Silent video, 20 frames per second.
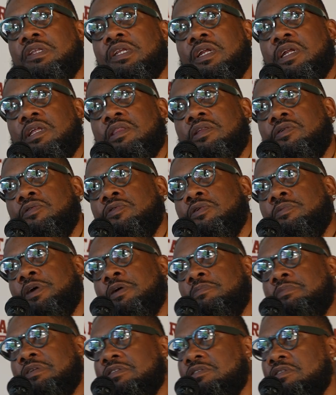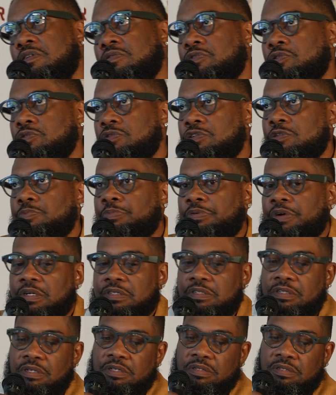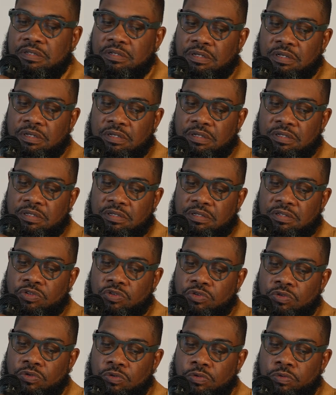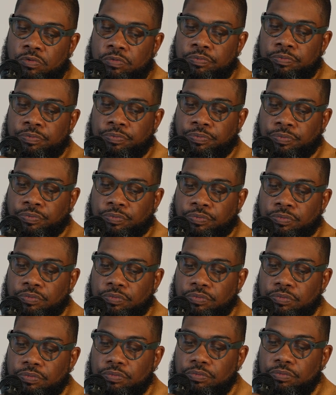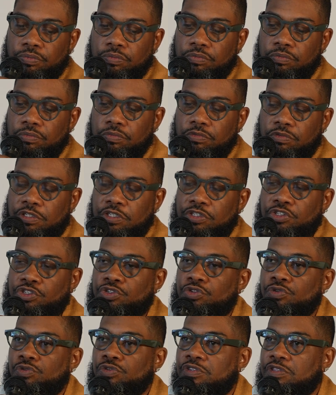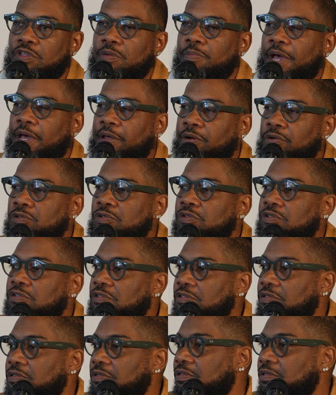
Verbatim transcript: thing that I learned about myself through this process is to to choose the battles.